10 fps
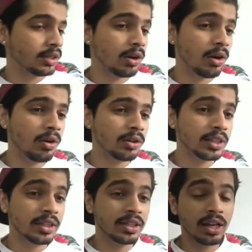all
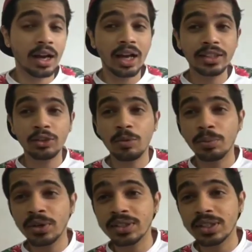the other
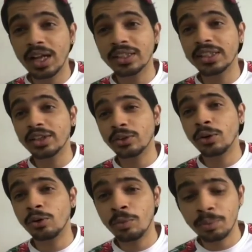components, other electronic
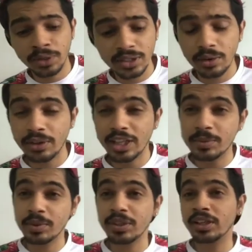components, I will
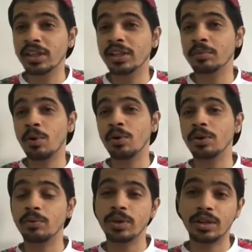explain detail more
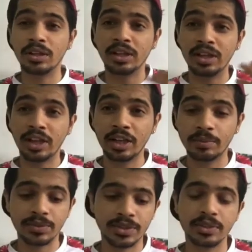with the
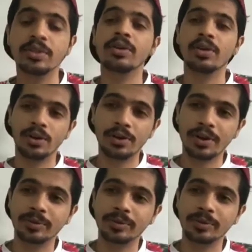diagrams. Alright.